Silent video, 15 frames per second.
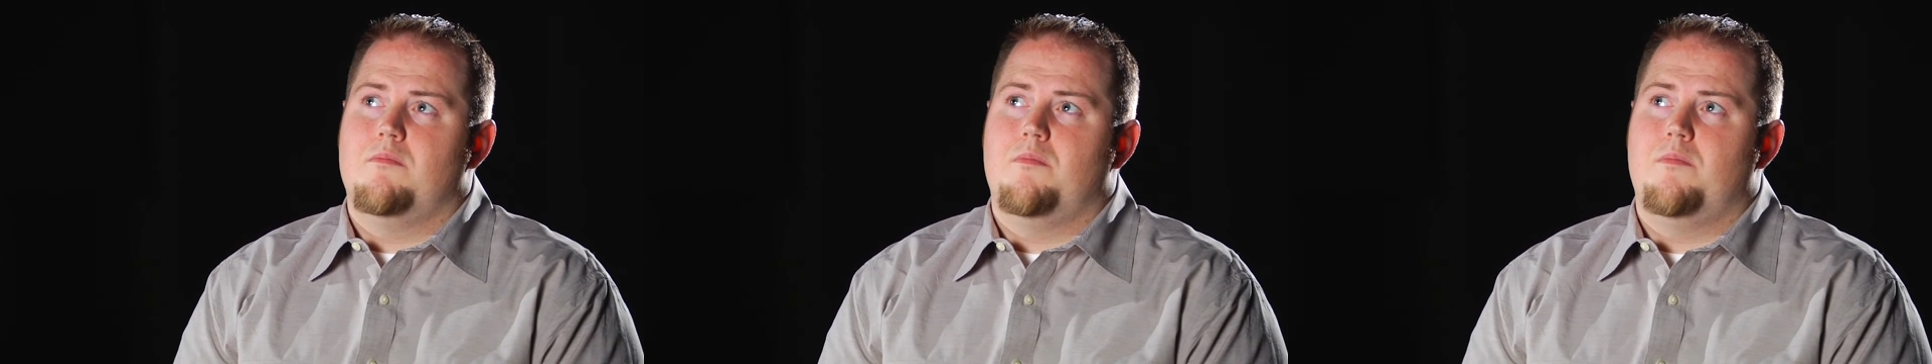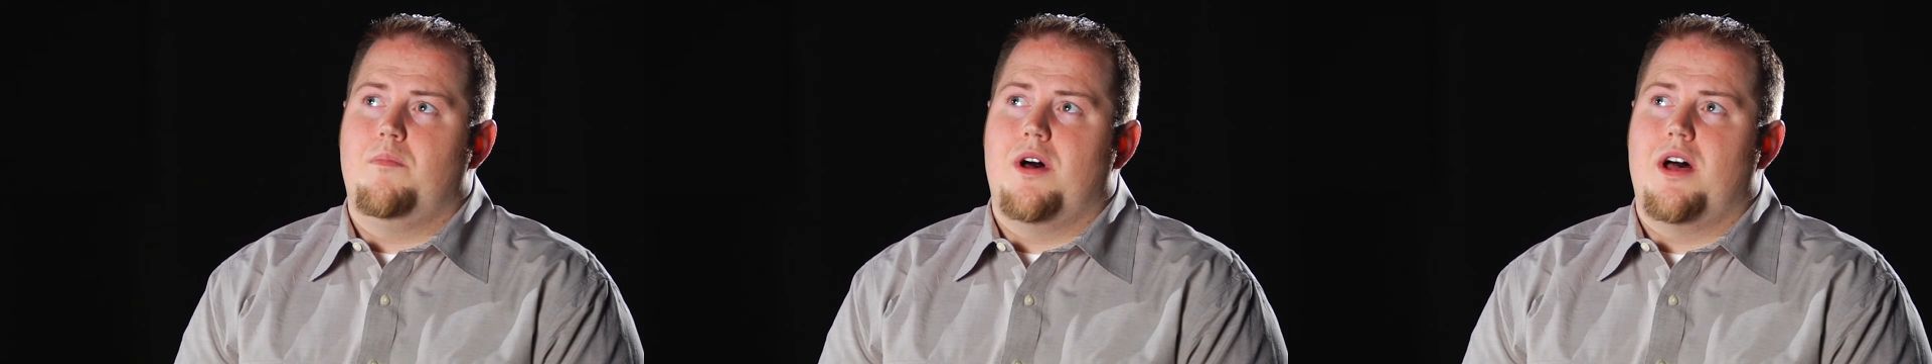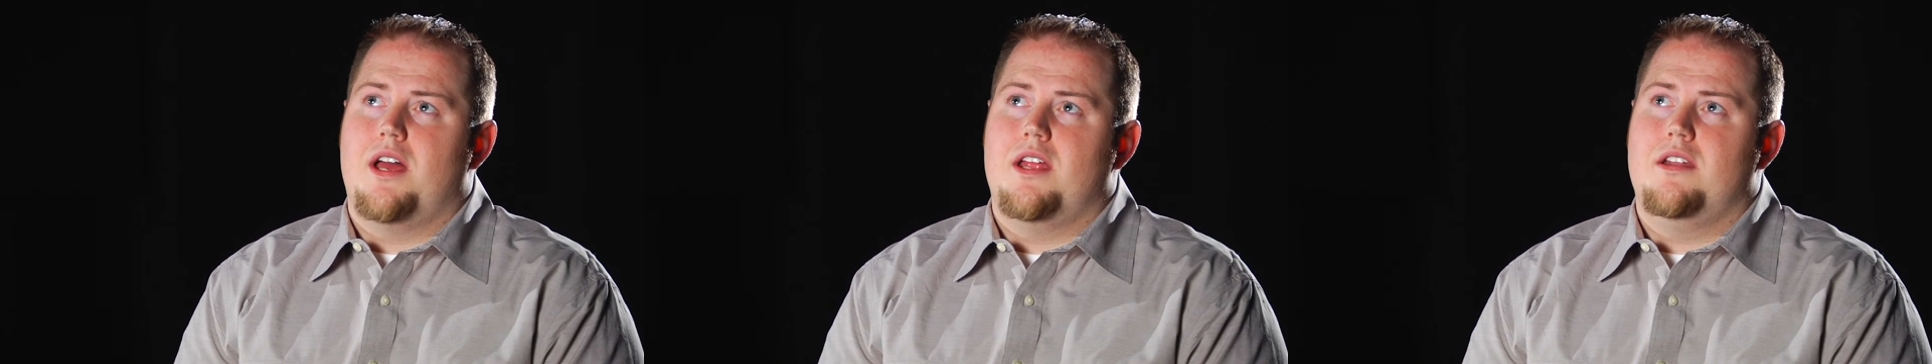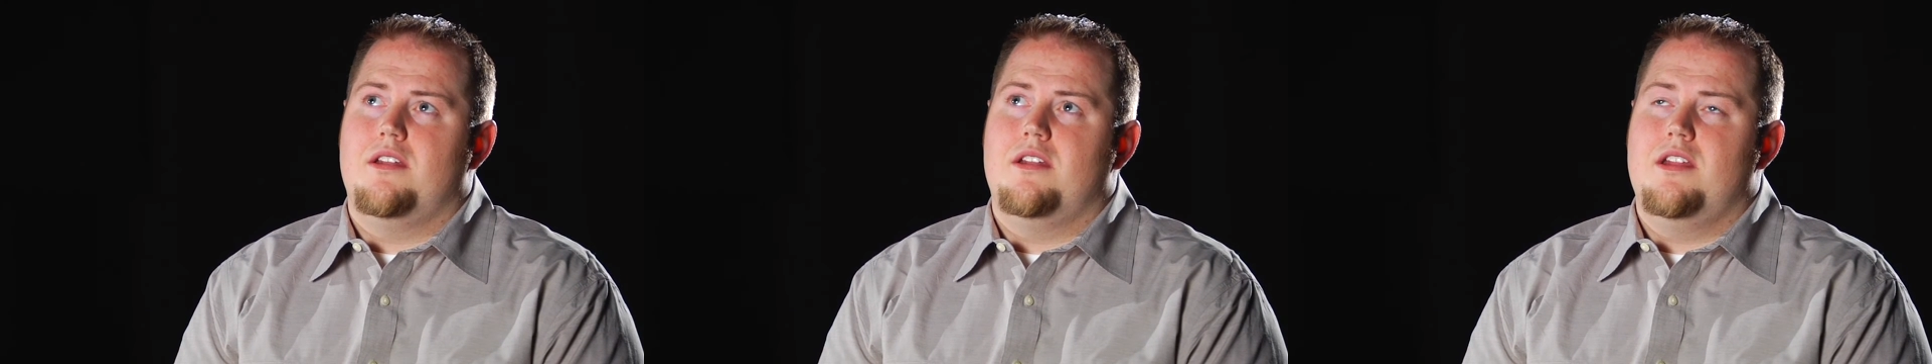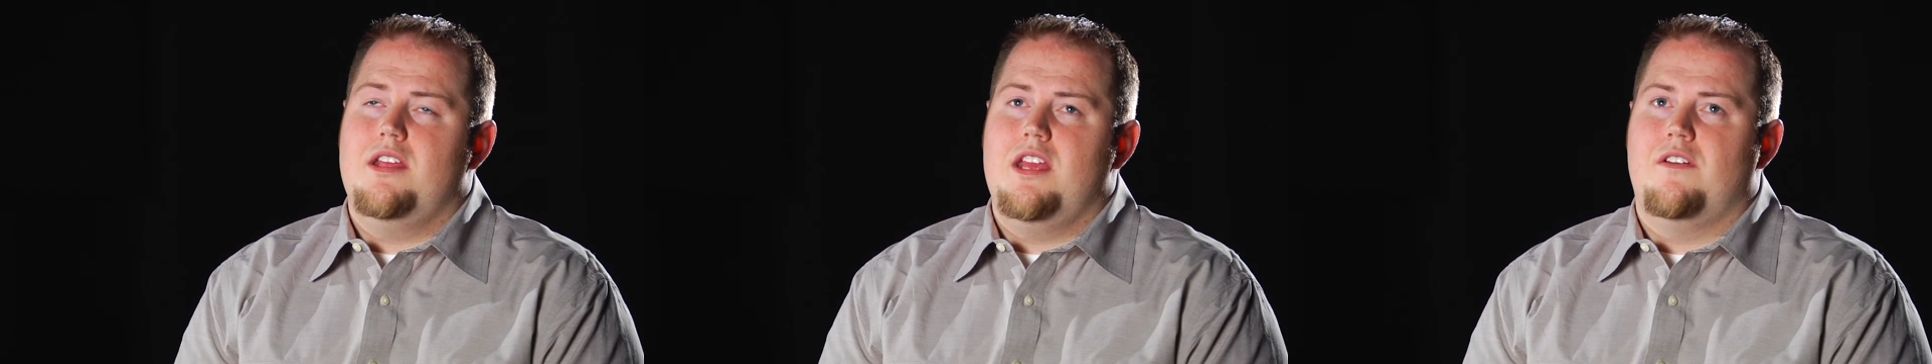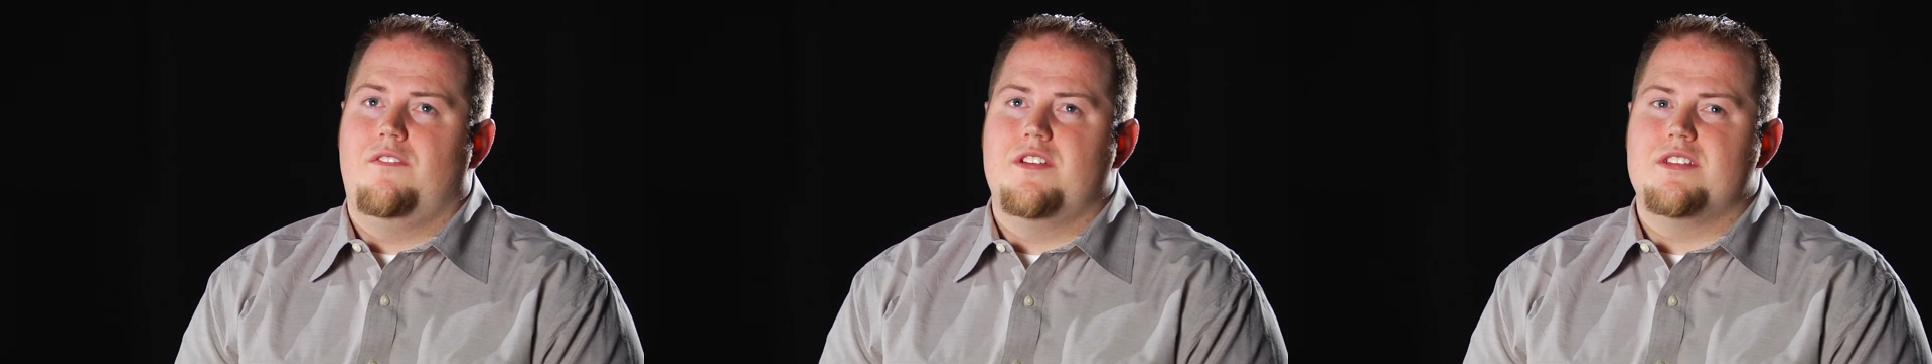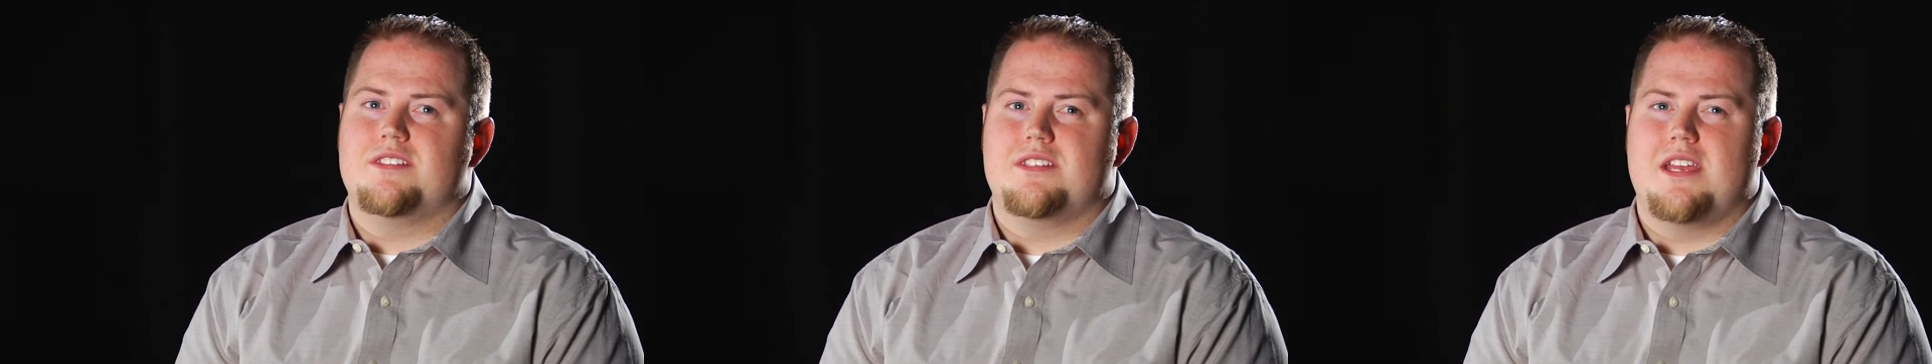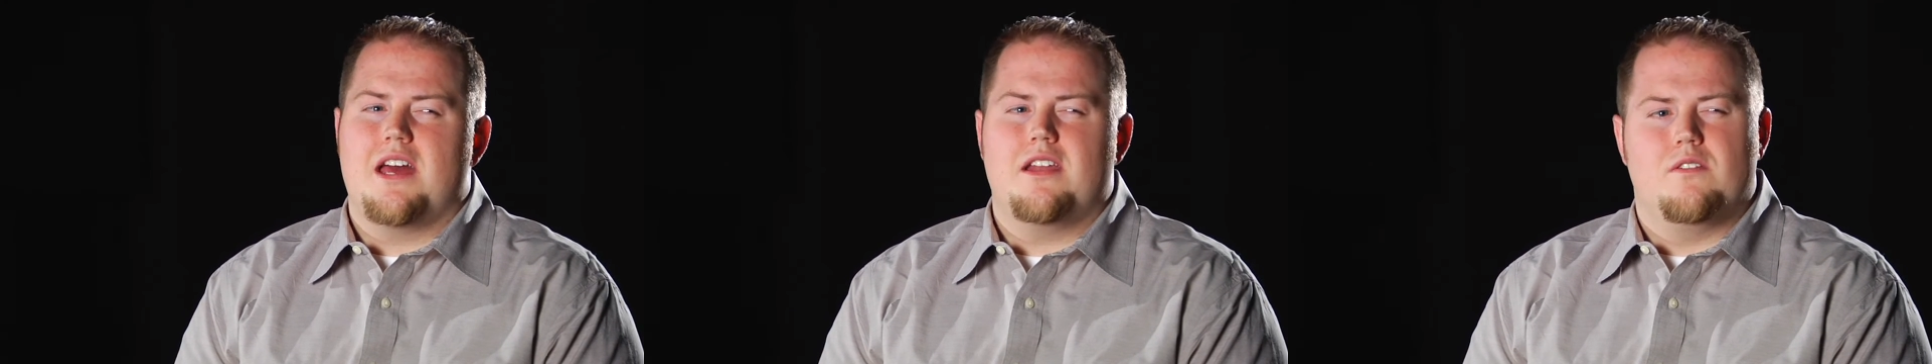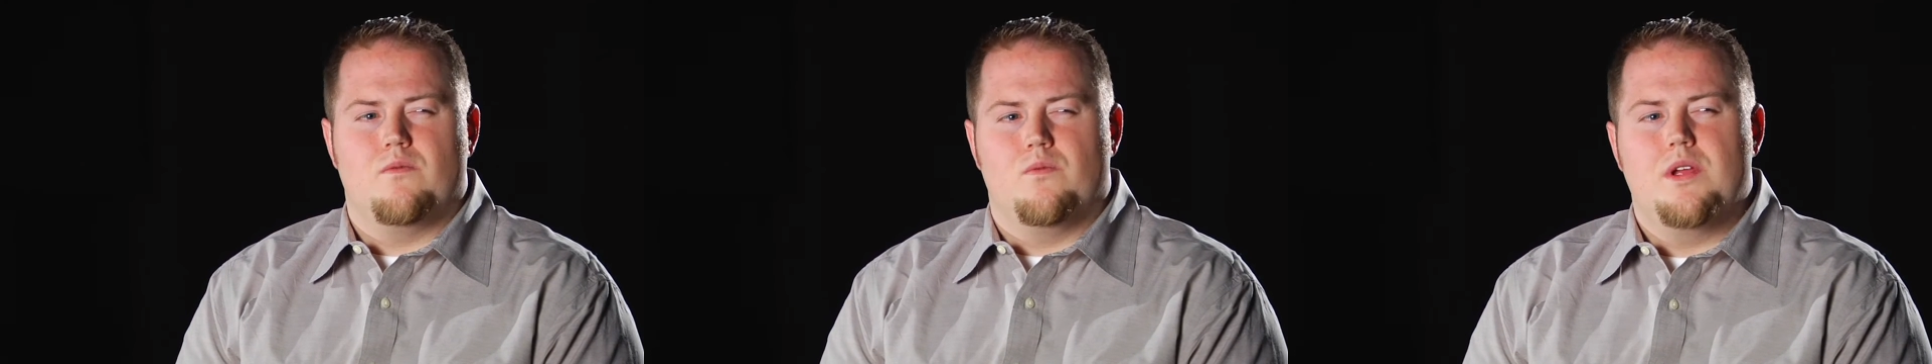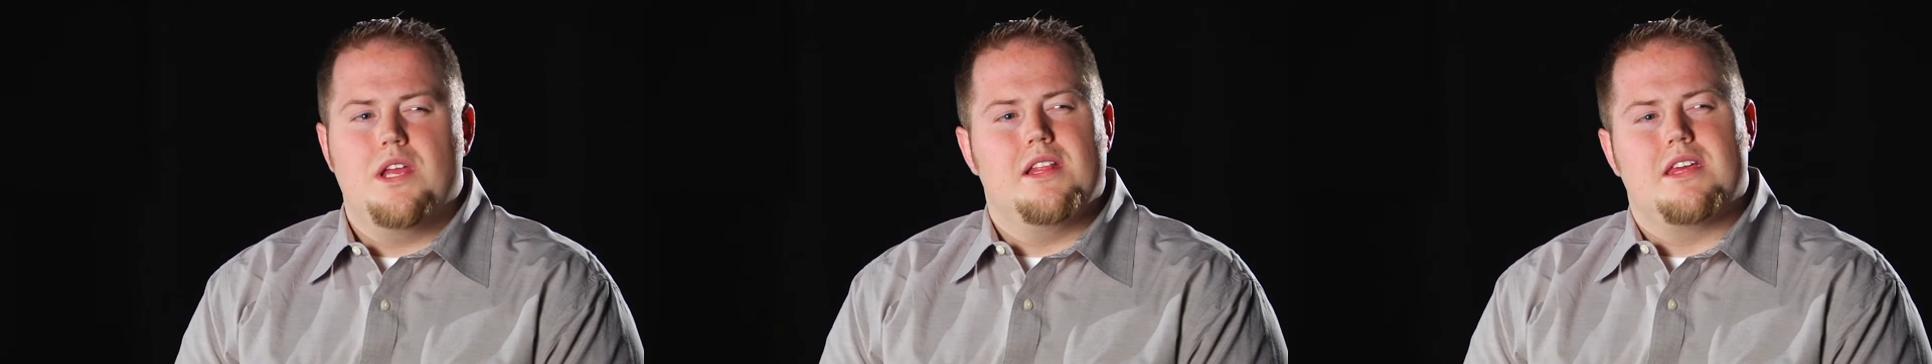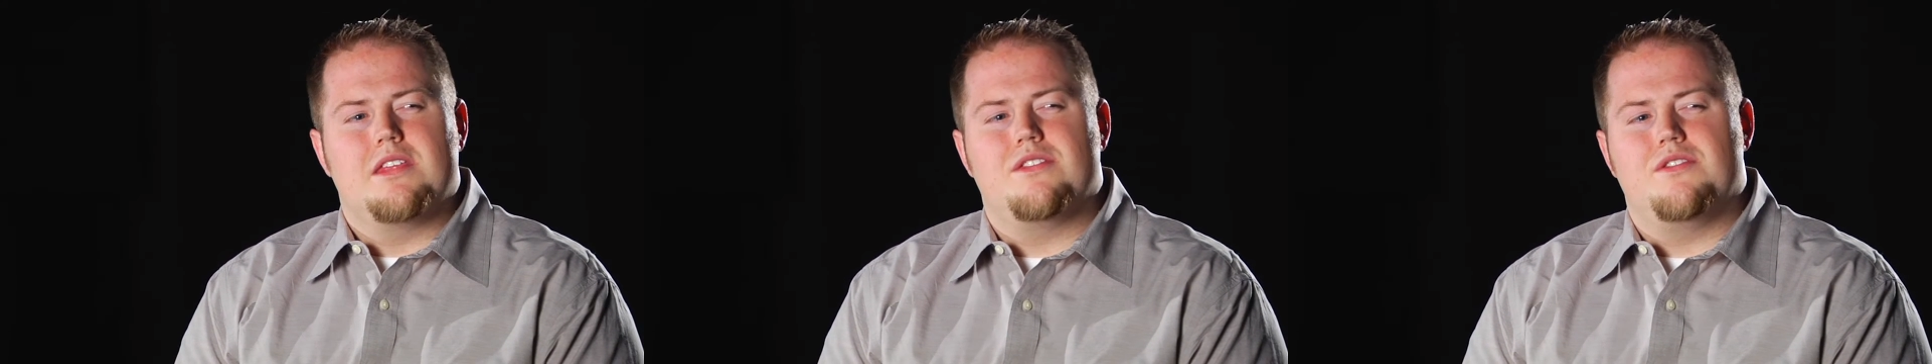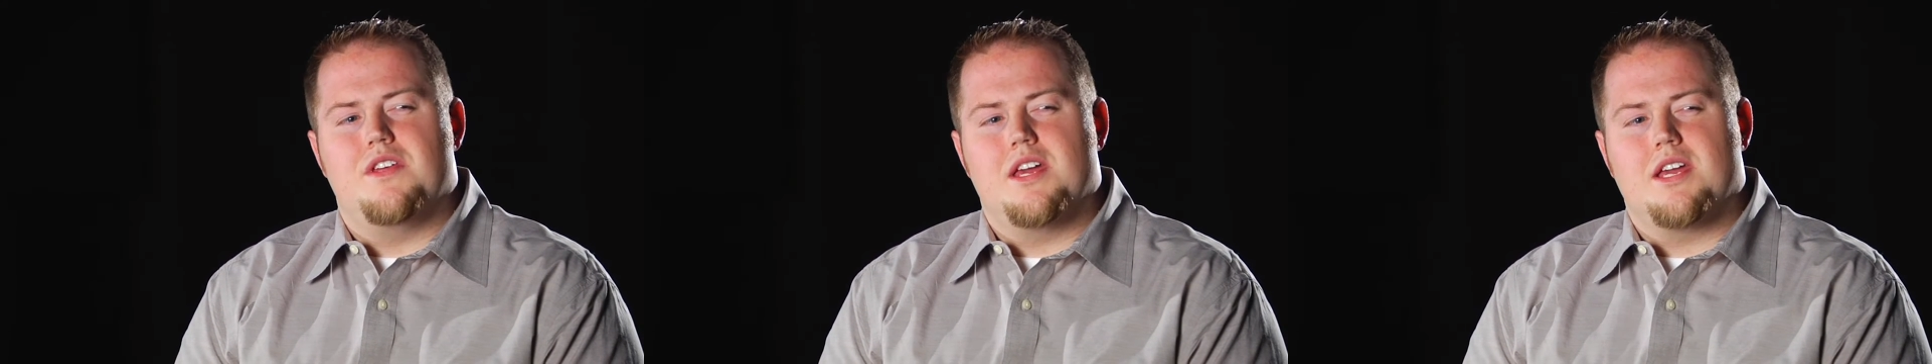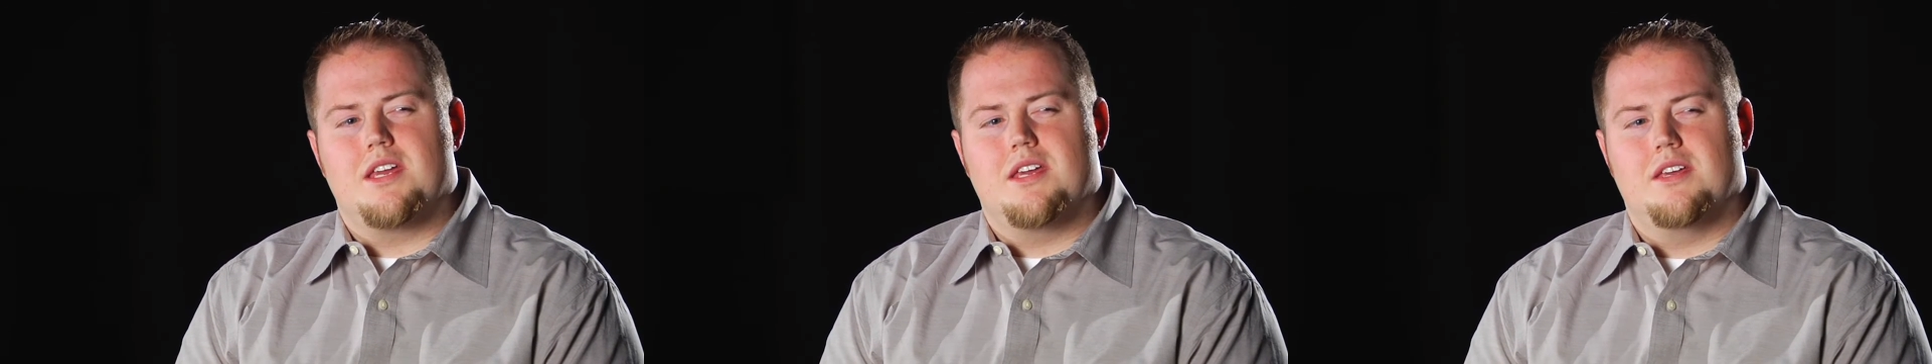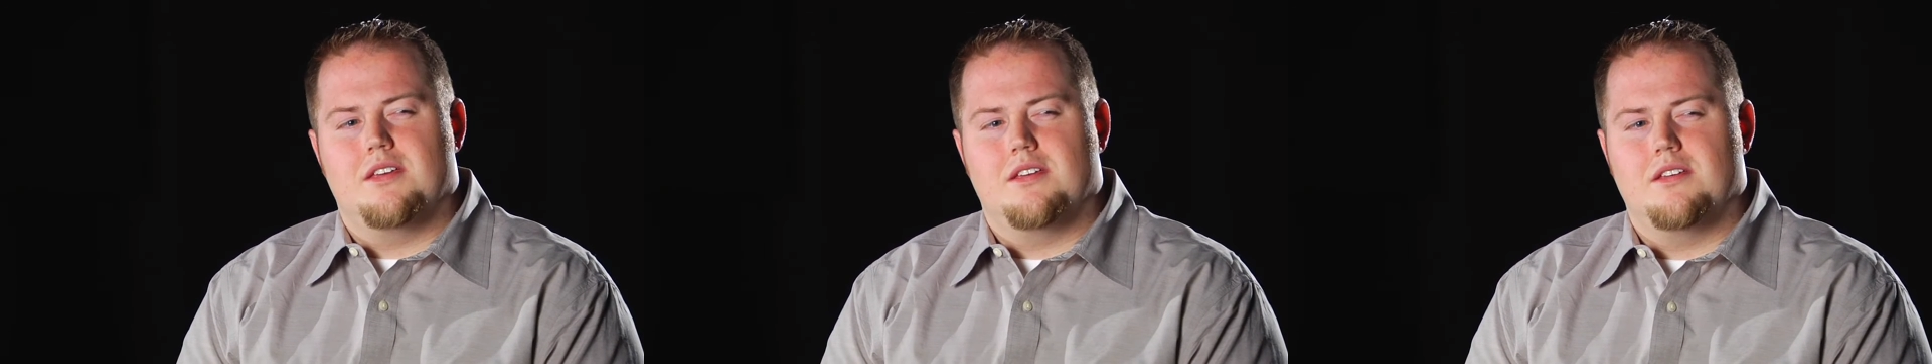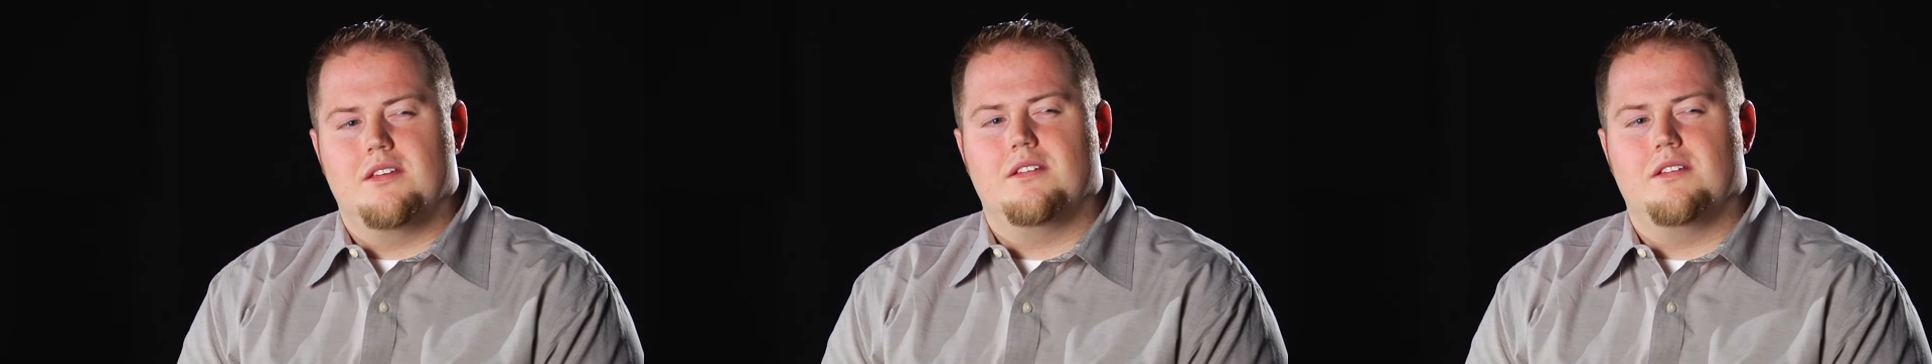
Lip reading: but if it sounded really thick